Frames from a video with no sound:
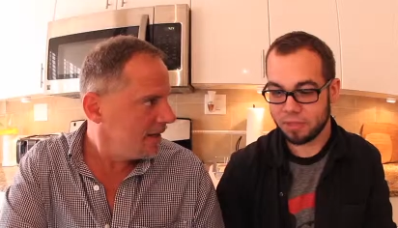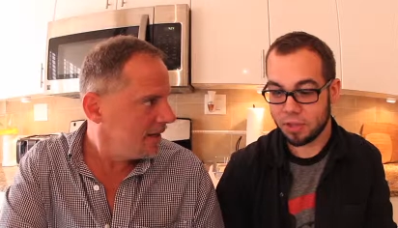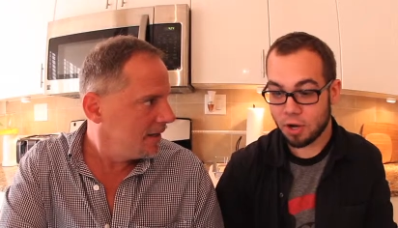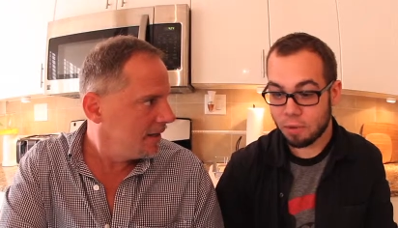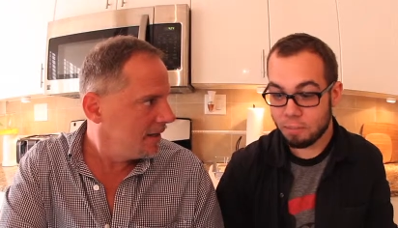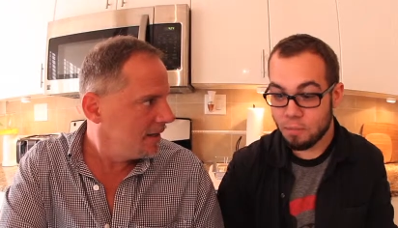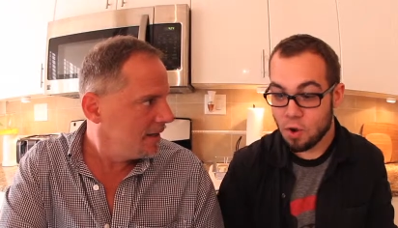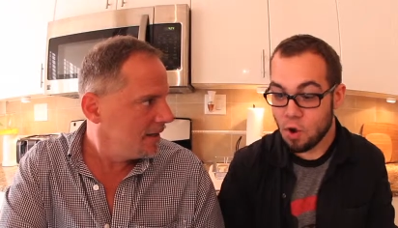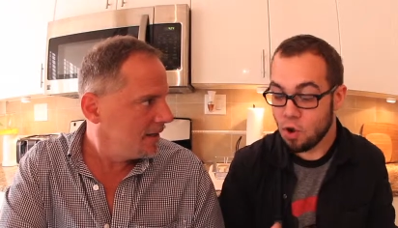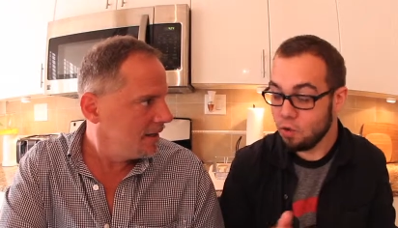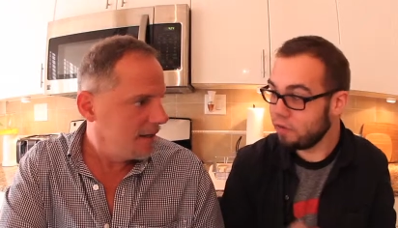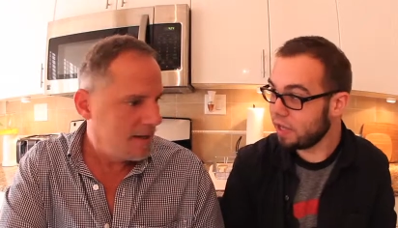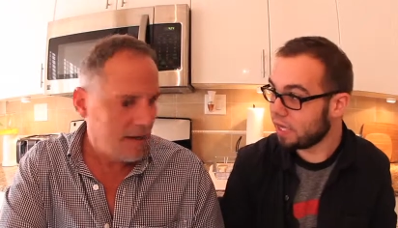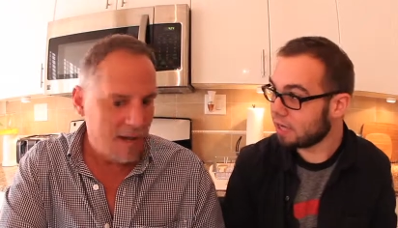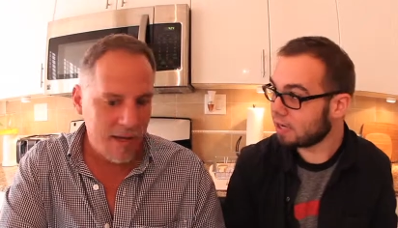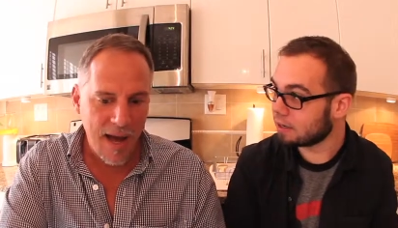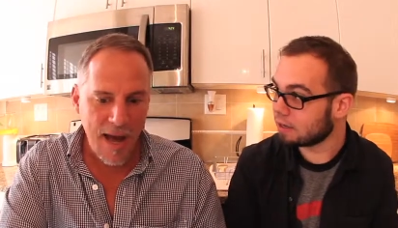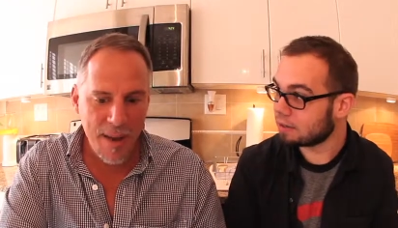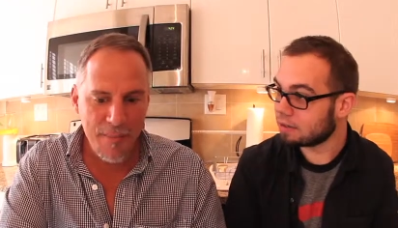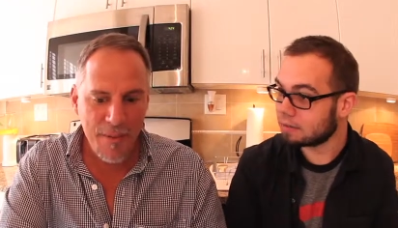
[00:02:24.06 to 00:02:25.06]
Speaker 1: They're moving.
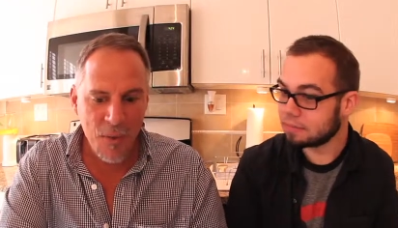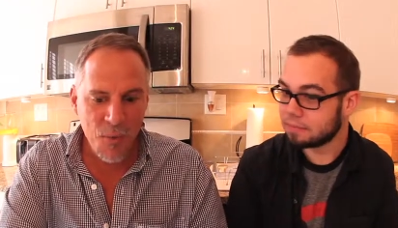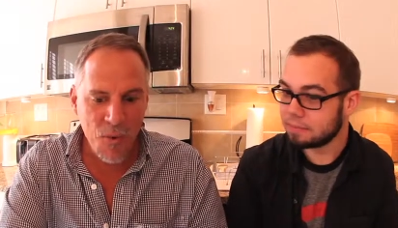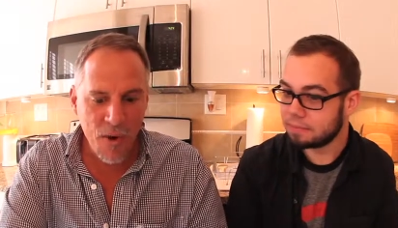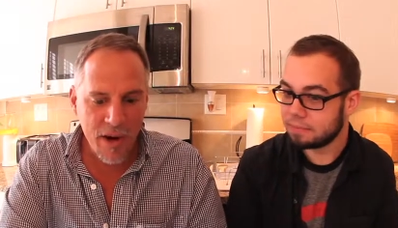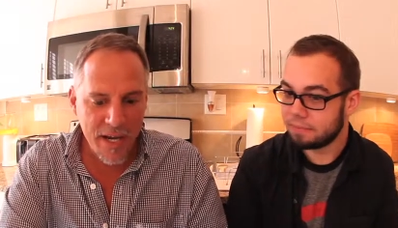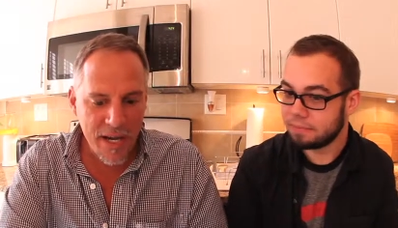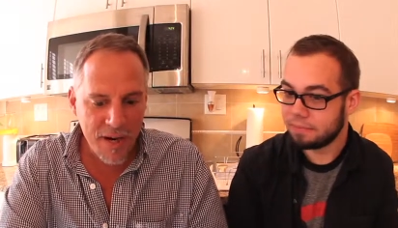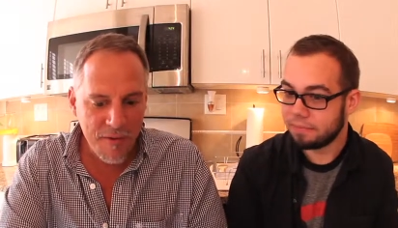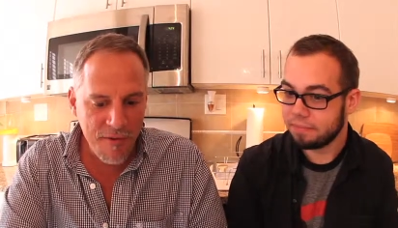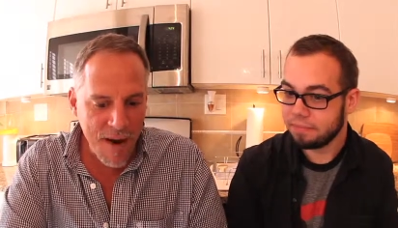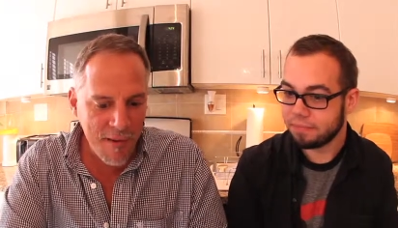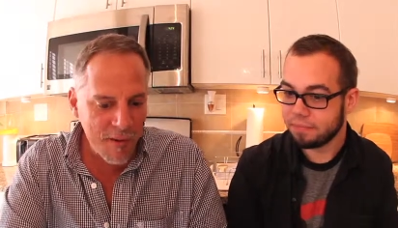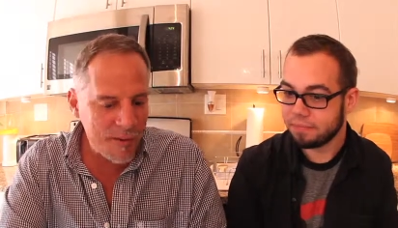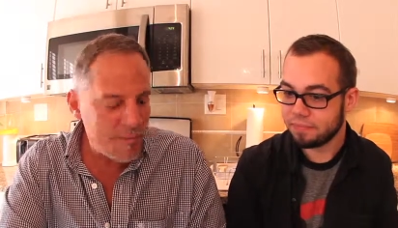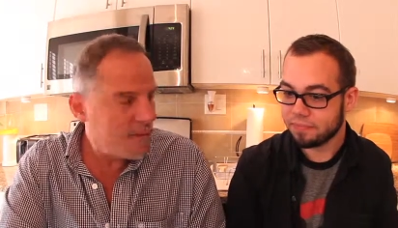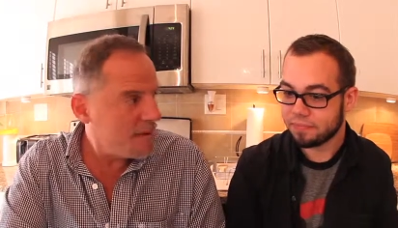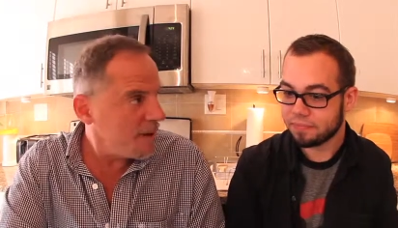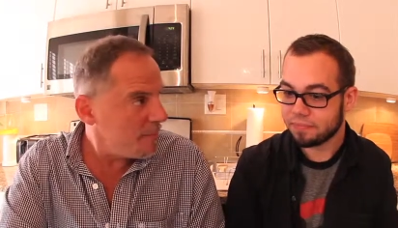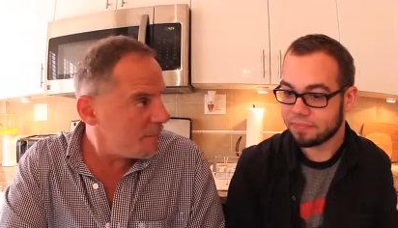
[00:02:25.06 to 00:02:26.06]
I've been walking around with them
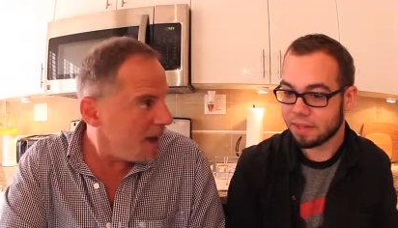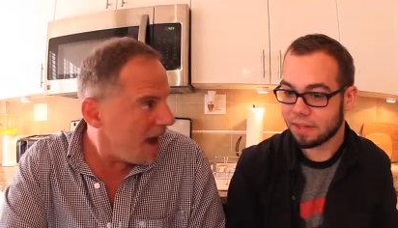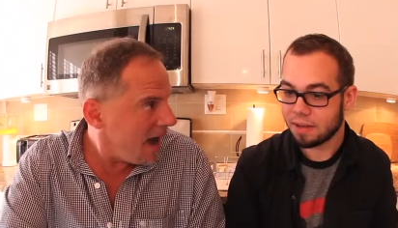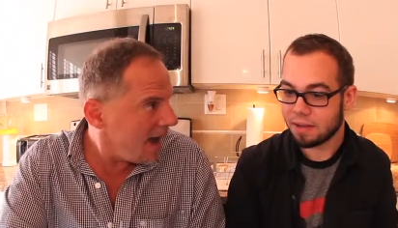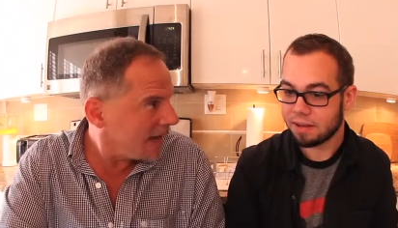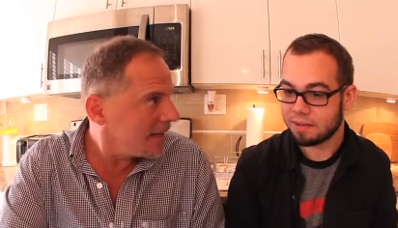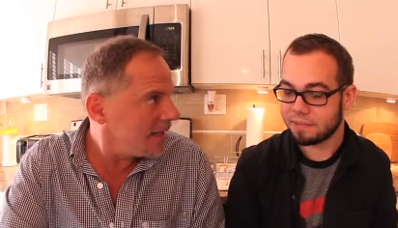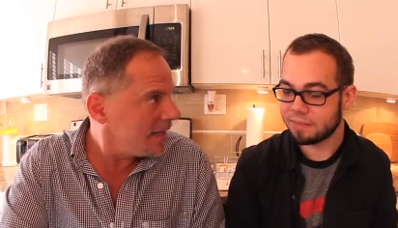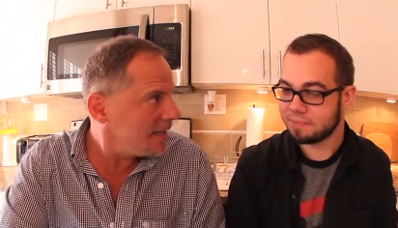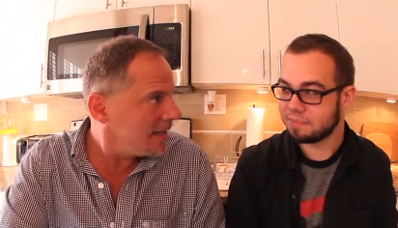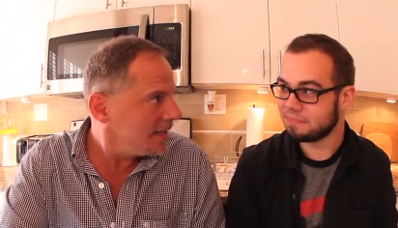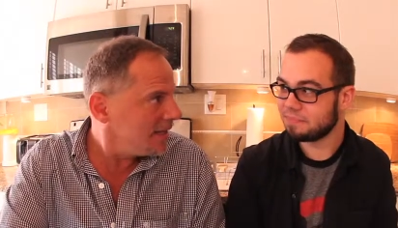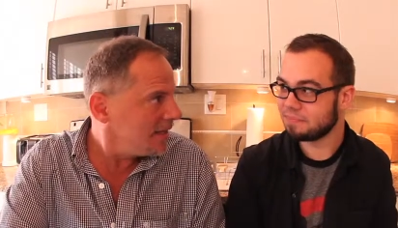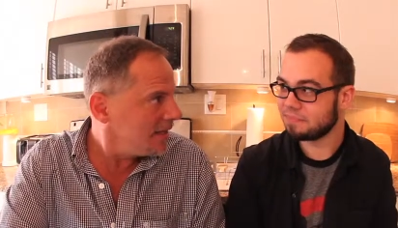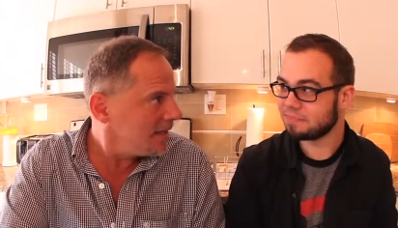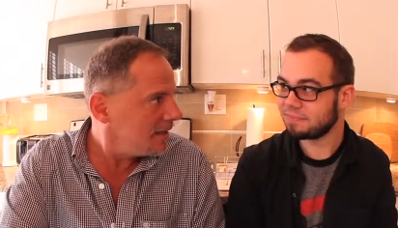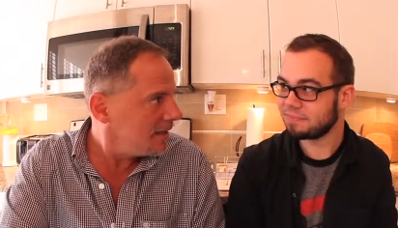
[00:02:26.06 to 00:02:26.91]
in my pocket.